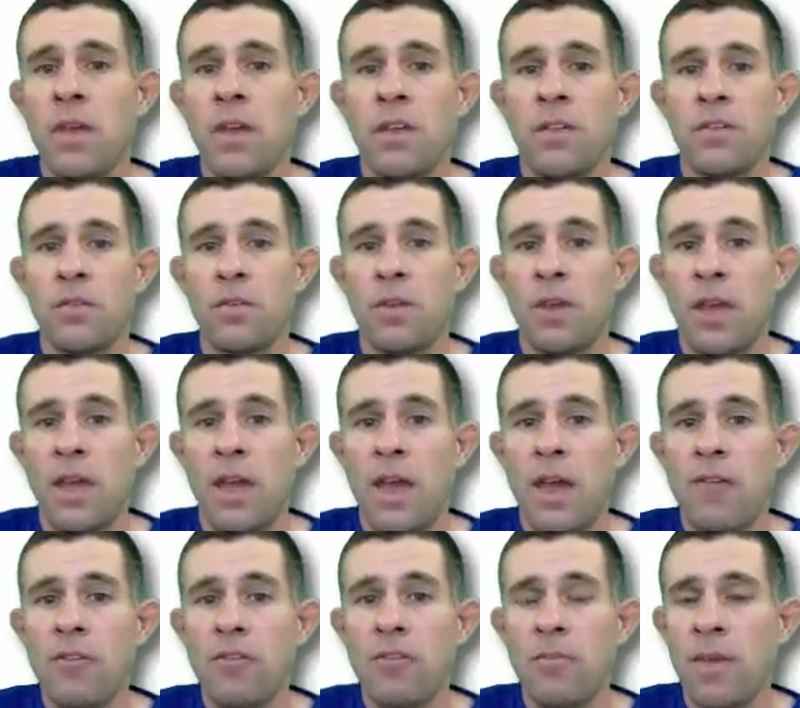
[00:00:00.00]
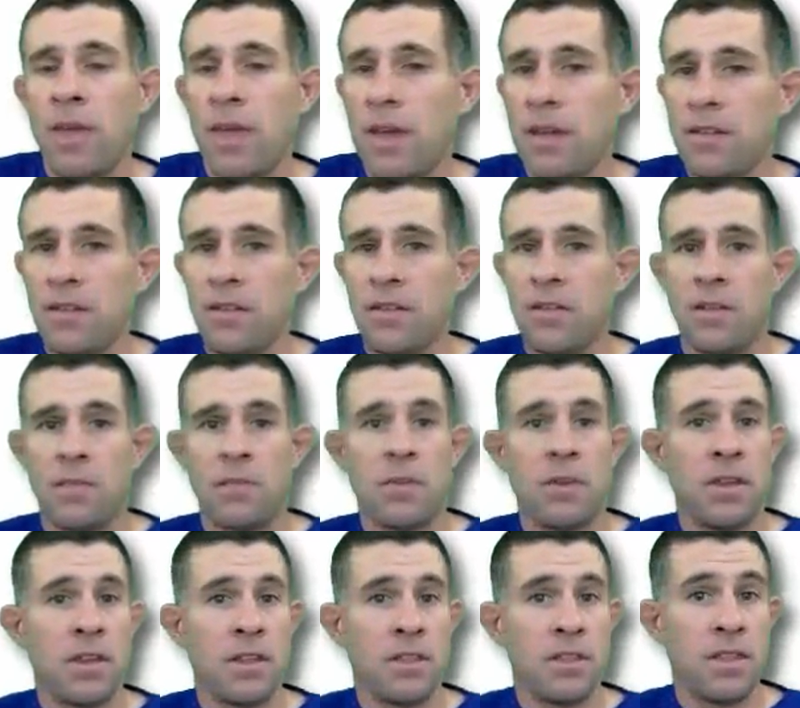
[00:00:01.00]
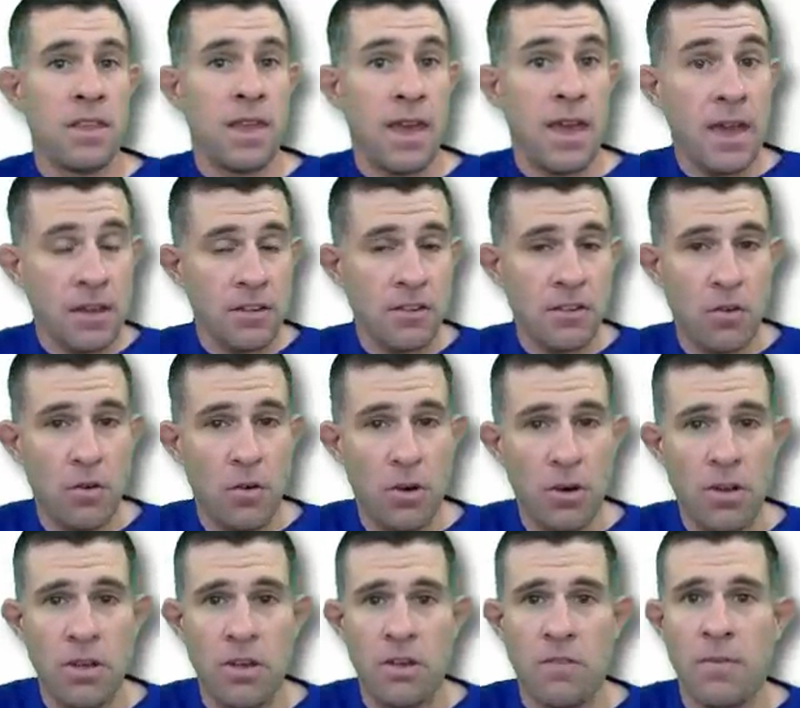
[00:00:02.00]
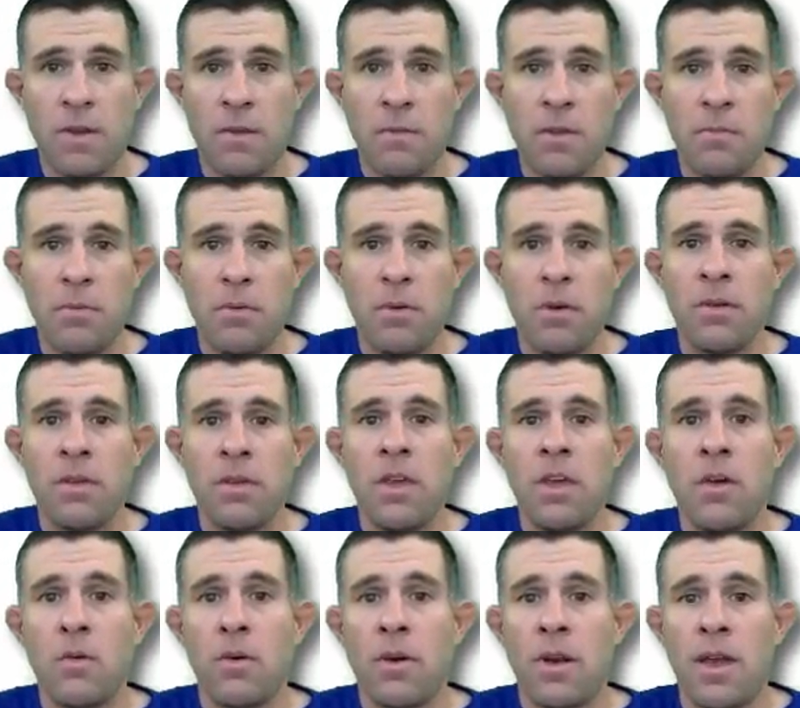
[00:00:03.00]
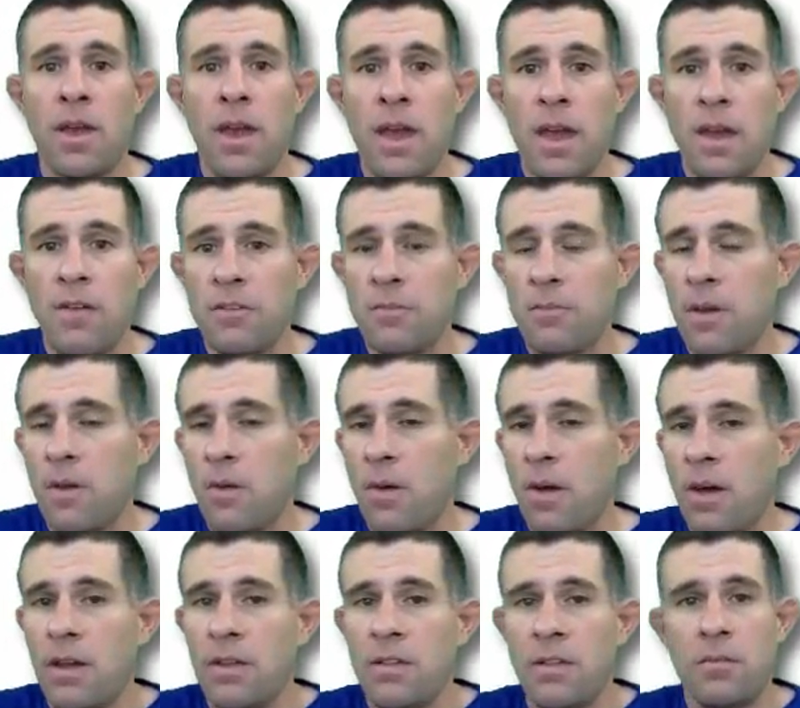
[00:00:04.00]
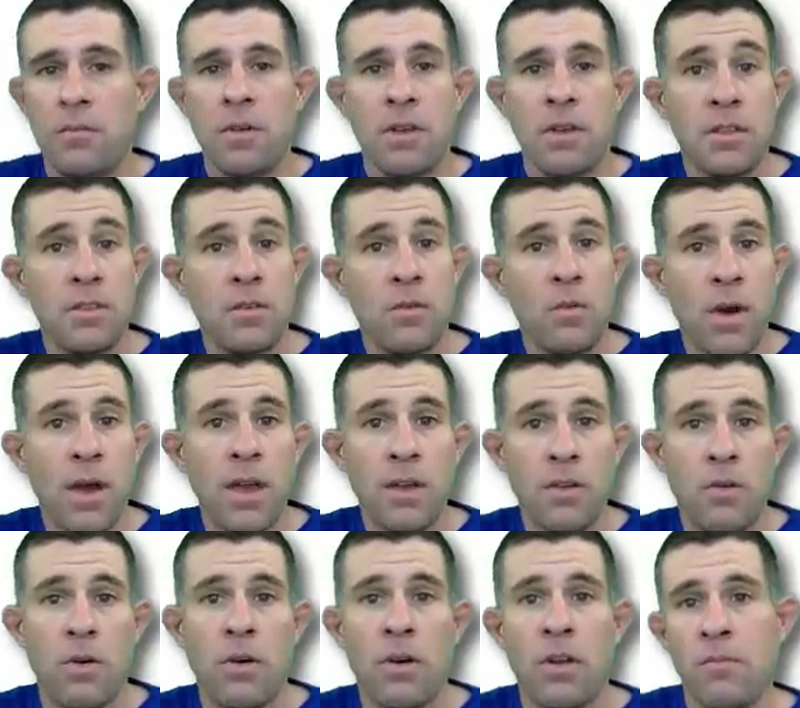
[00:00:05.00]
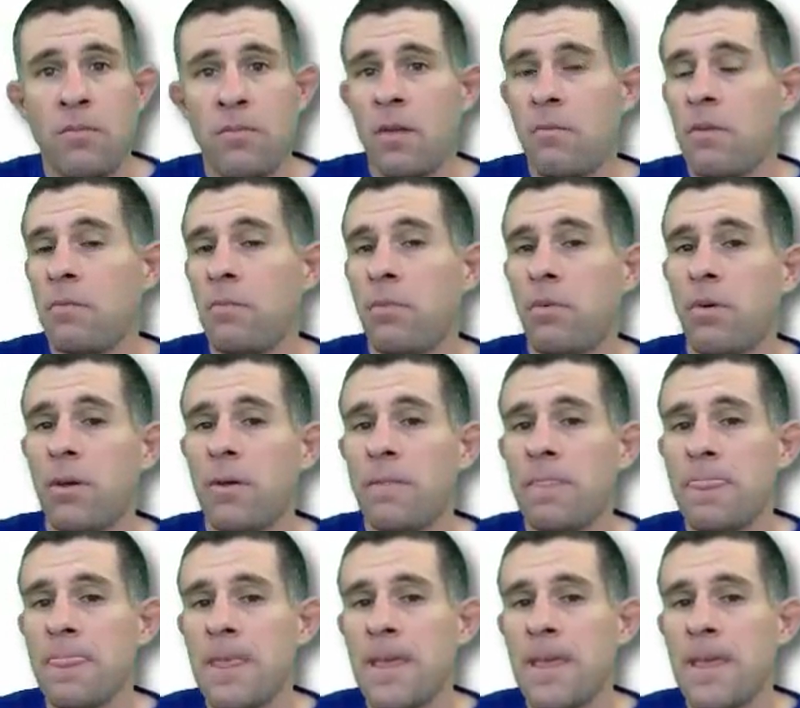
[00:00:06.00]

So when I average my x's, I'm going to get the x coordinate of my midpoint. When I average my y's, I'm going to get the y coordinate of my midpoint.